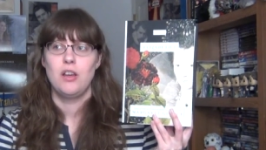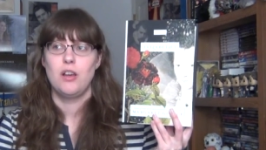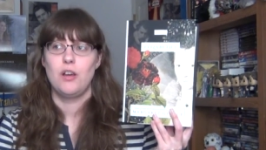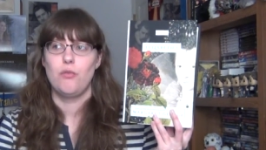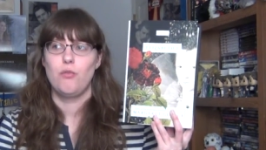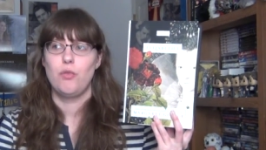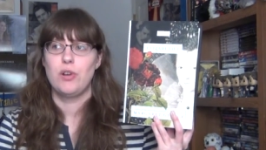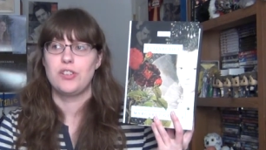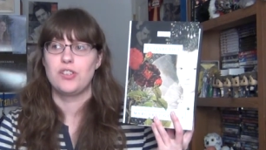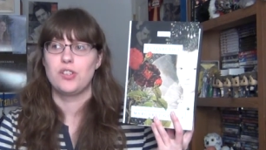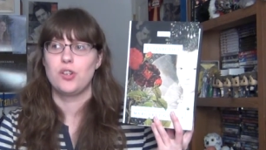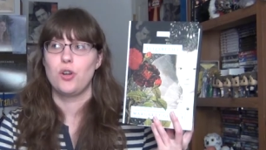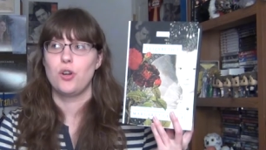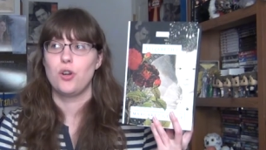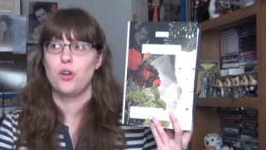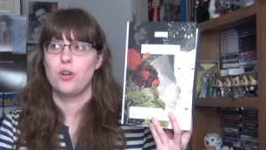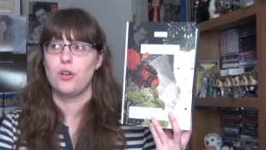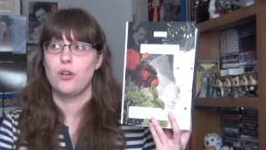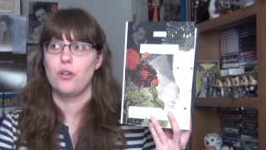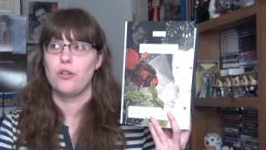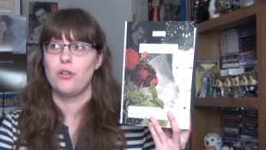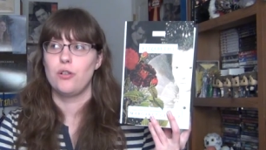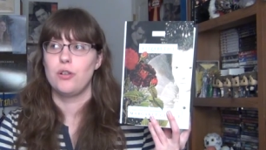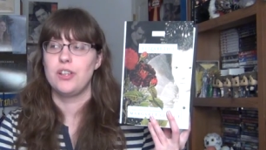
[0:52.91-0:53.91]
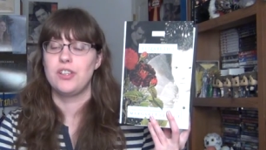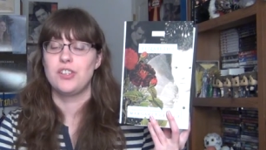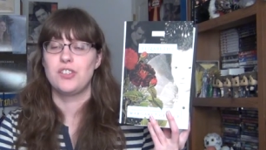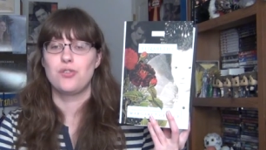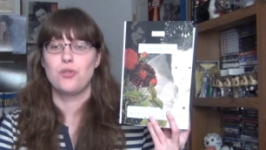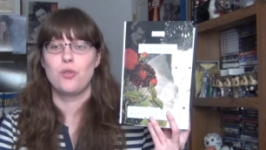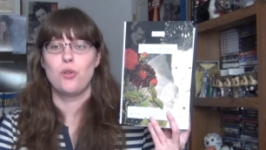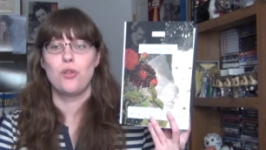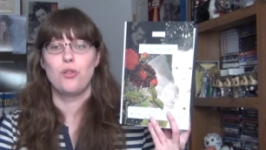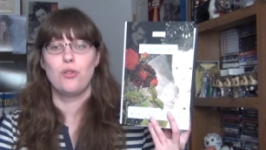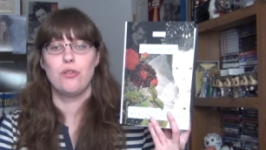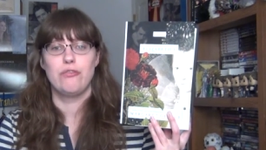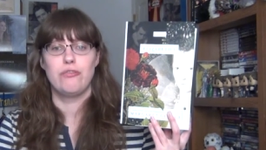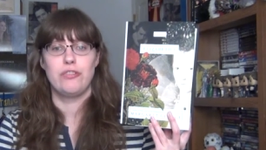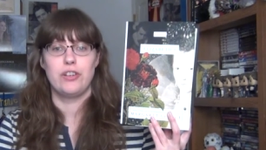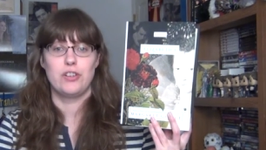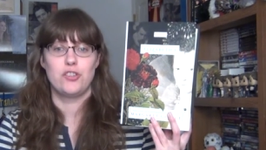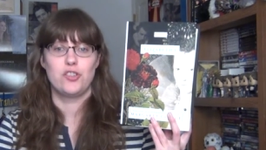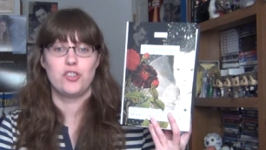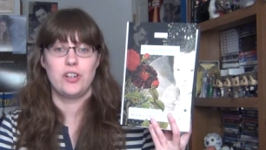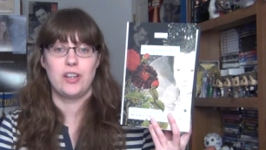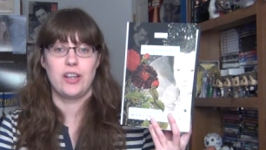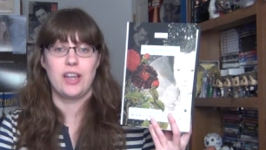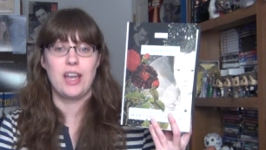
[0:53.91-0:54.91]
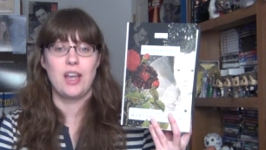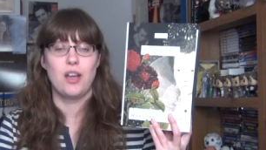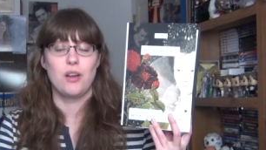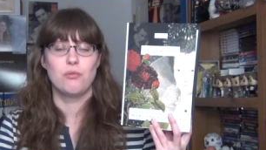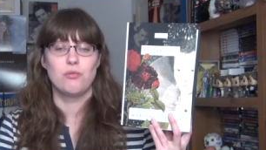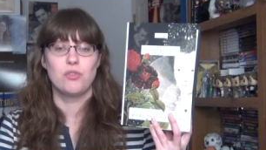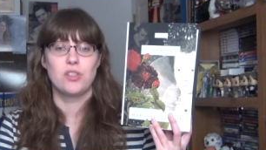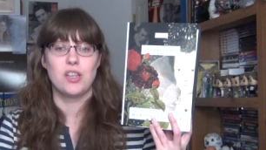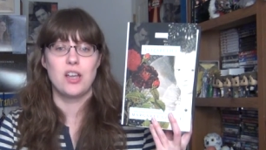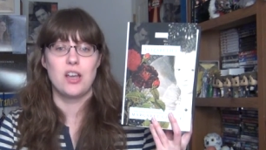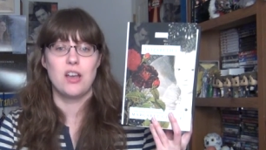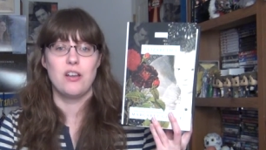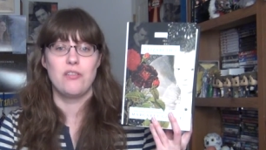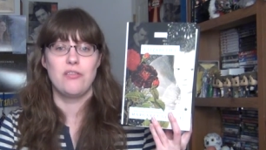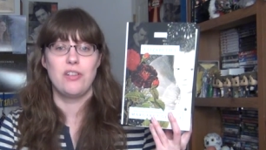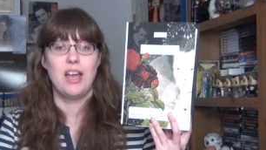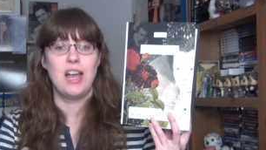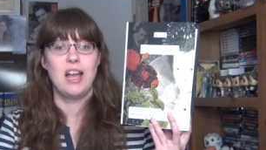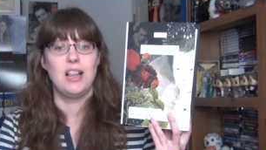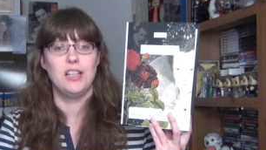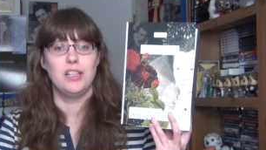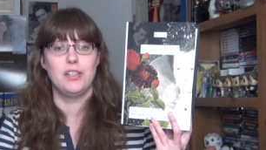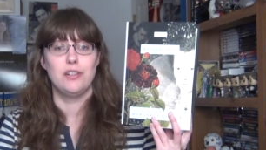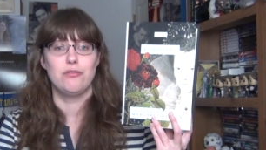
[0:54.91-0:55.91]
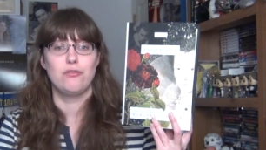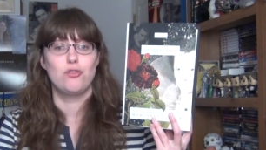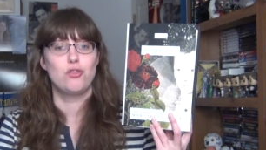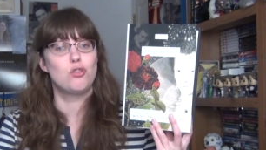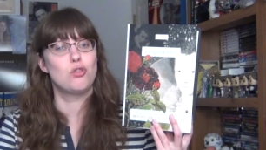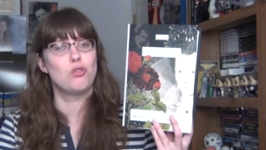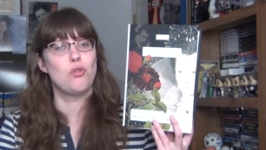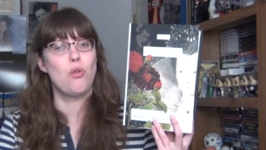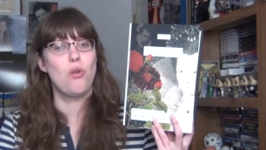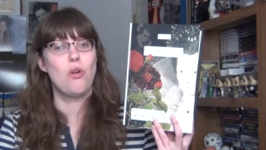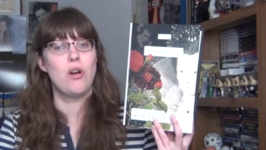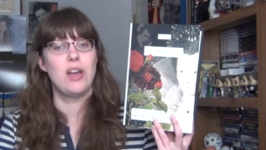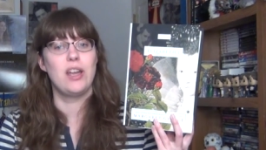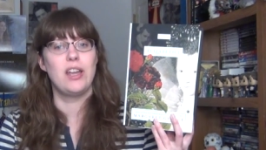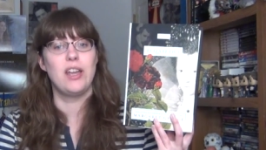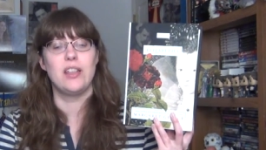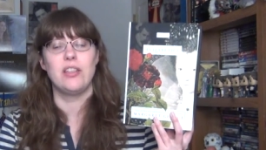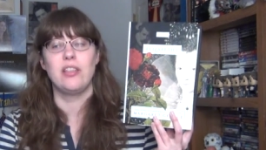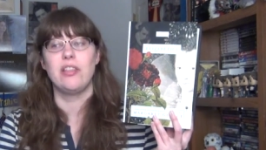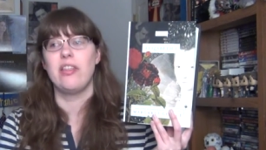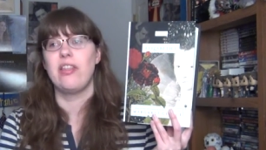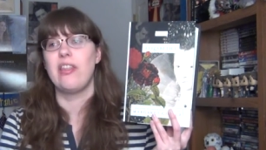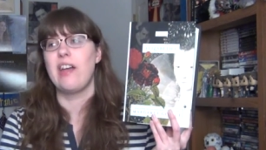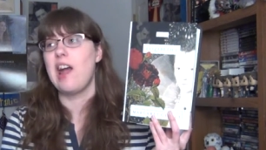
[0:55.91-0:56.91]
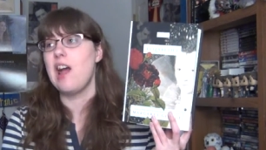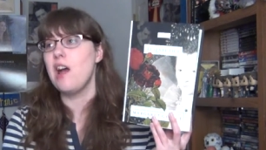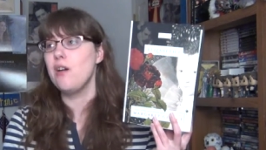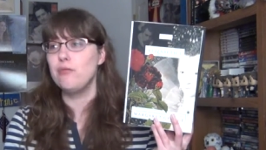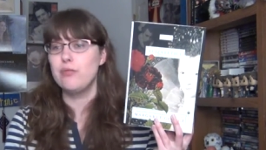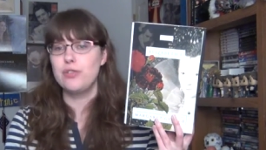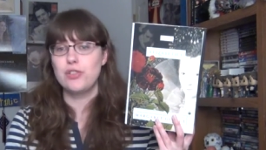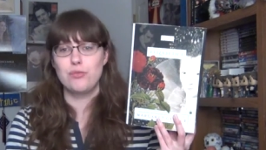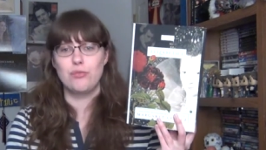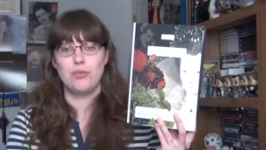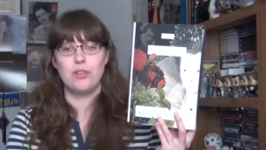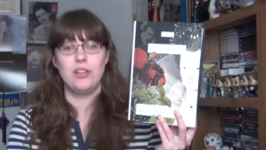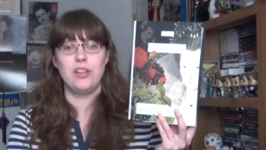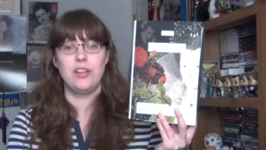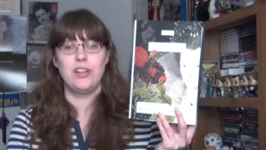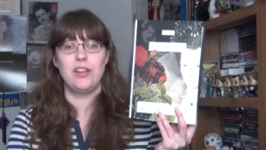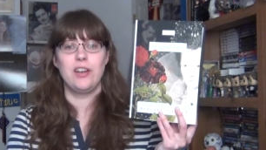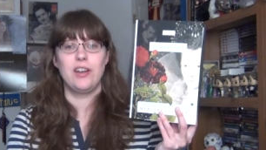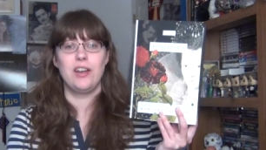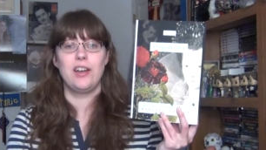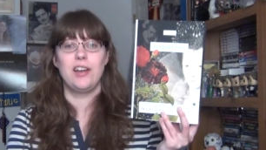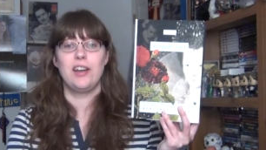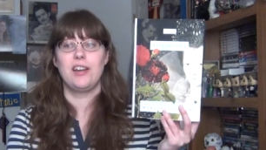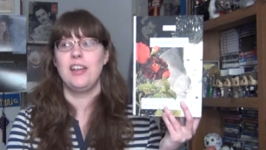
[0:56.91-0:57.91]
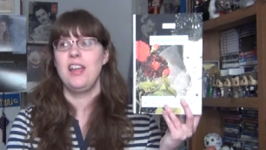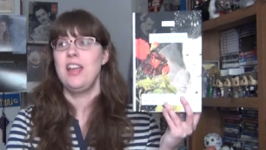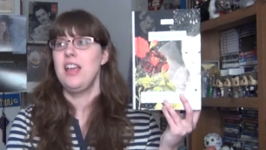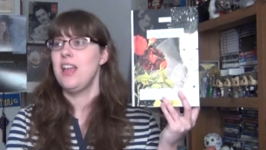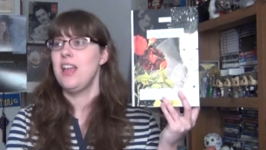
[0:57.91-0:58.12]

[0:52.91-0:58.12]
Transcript: was her historical fiction account of Helen of Troy, and that was really good.